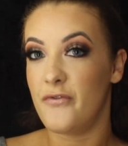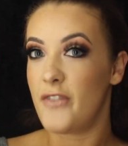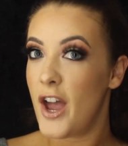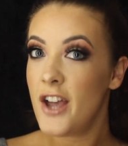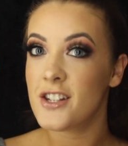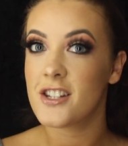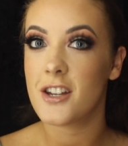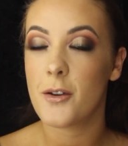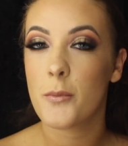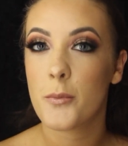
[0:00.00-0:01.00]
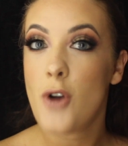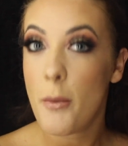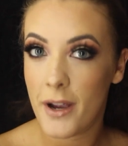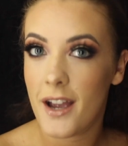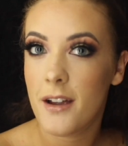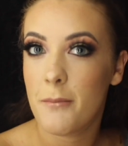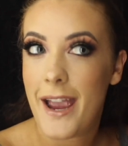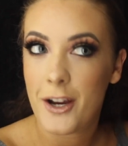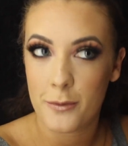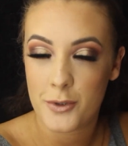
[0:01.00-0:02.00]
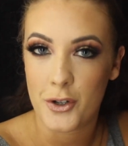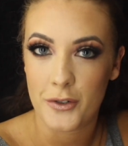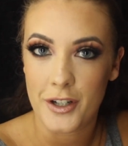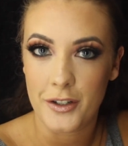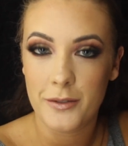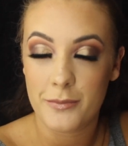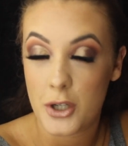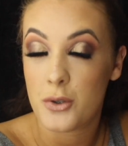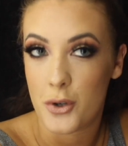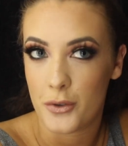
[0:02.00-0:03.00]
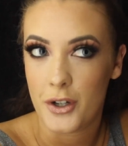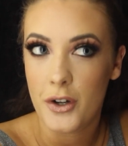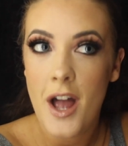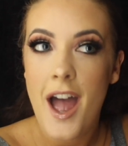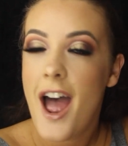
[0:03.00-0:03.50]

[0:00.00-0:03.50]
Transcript: first proper makeup tutorial.